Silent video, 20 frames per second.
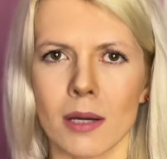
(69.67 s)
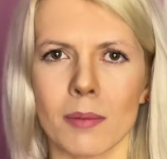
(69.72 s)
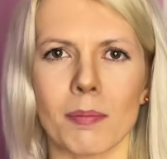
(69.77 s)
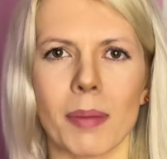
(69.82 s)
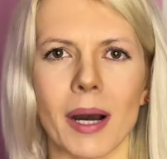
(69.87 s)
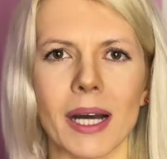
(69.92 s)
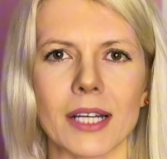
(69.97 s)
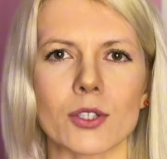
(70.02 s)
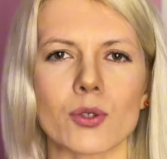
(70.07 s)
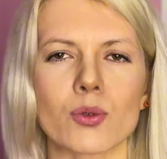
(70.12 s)

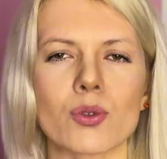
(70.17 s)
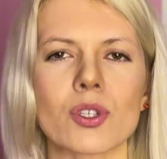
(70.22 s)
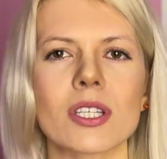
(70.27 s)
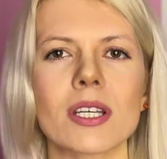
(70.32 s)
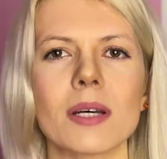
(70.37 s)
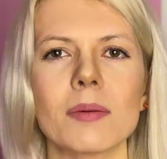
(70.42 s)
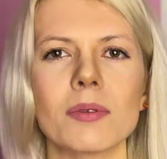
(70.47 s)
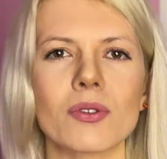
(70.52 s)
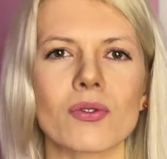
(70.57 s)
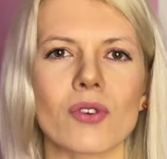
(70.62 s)
But to
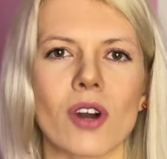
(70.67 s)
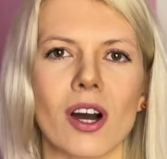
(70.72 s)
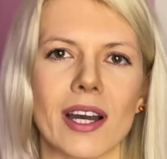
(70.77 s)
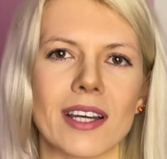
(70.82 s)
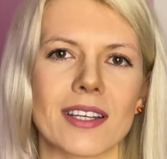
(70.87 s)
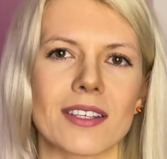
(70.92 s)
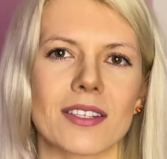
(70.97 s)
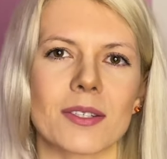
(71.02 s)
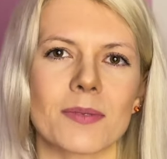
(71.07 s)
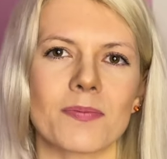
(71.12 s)

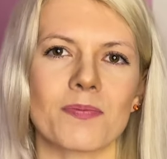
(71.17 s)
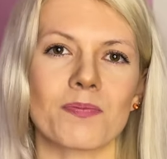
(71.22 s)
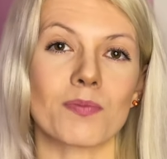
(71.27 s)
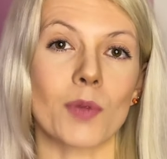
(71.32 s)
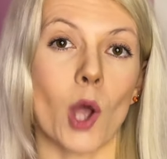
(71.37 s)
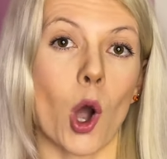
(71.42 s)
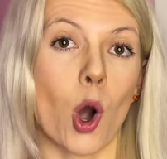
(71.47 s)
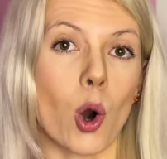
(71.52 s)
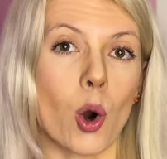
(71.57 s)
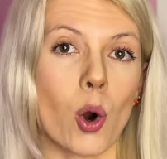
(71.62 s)
summarize,
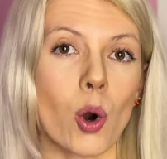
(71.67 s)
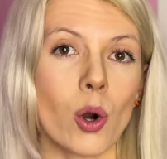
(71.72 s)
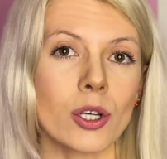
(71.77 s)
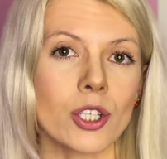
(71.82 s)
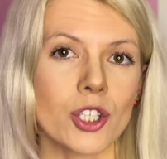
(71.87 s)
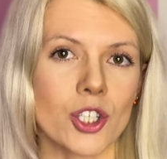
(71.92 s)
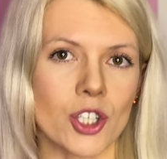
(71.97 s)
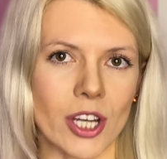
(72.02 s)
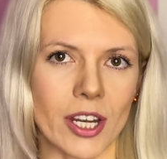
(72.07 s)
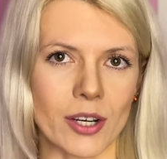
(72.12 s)

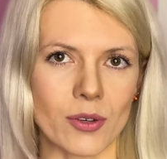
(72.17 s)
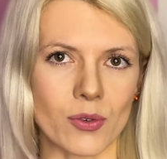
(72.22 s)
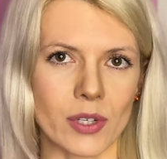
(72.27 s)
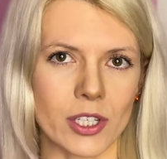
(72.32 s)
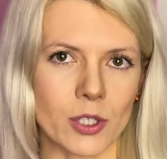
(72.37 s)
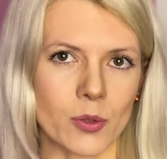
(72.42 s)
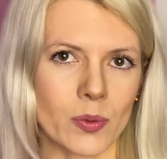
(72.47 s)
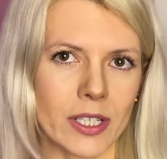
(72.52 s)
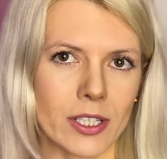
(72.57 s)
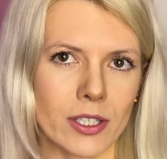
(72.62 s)
on January
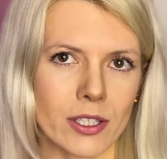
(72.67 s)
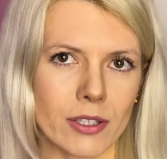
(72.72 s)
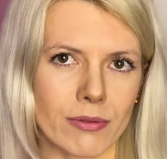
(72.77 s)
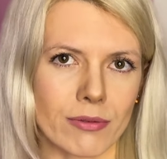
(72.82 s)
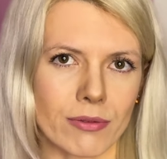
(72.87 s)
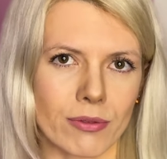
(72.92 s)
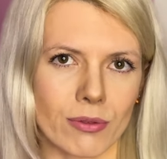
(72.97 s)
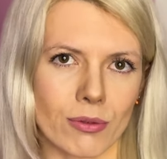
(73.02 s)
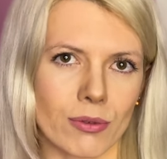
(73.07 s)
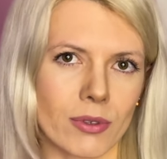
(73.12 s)

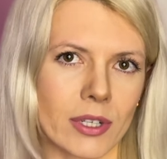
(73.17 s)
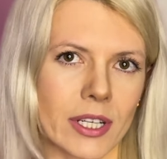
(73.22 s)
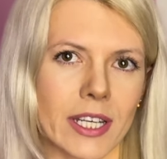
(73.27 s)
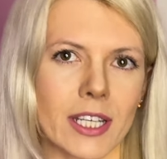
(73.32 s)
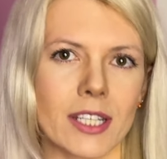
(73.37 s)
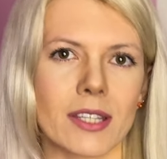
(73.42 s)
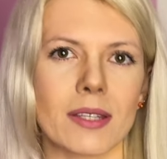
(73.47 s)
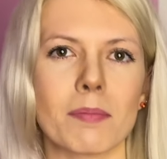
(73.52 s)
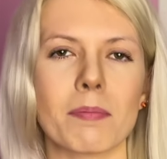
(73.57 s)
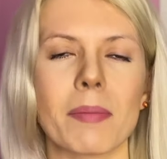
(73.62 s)
twenty-fourth,
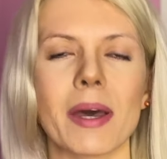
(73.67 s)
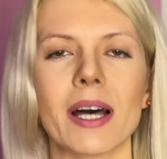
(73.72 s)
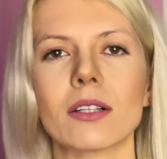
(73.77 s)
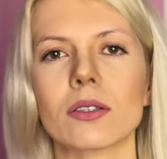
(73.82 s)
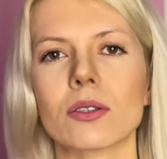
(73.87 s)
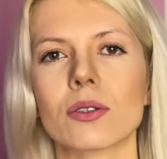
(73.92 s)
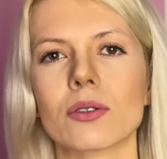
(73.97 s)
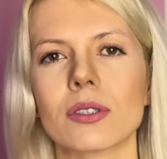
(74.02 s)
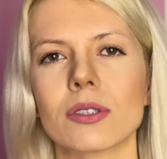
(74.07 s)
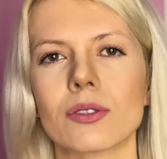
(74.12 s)
in the
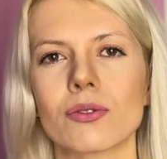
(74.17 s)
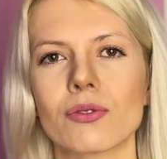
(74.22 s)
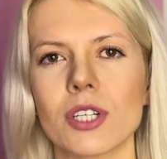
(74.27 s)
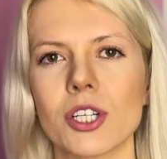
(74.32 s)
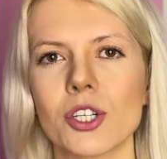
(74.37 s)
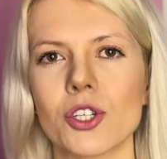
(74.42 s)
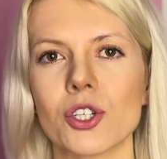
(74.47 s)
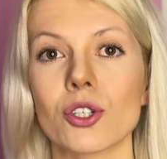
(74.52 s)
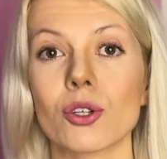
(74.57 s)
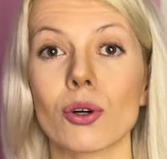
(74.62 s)
Belgorod
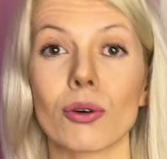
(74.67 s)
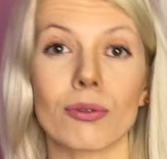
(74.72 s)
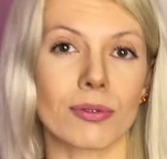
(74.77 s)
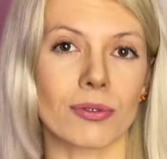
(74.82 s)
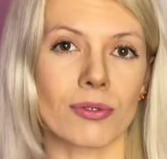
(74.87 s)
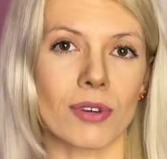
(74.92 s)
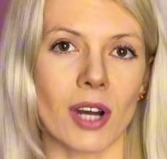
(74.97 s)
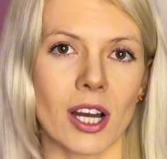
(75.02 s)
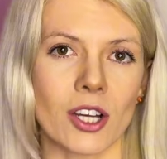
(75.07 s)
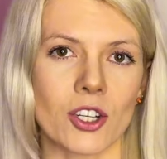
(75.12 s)
region of
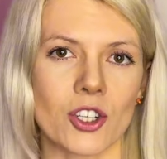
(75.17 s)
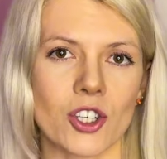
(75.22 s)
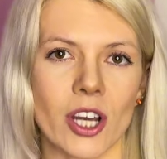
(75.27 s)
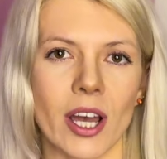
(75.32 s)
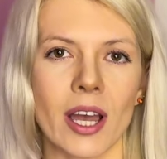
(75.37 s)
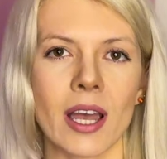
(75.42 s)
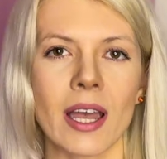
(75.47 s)
Russia,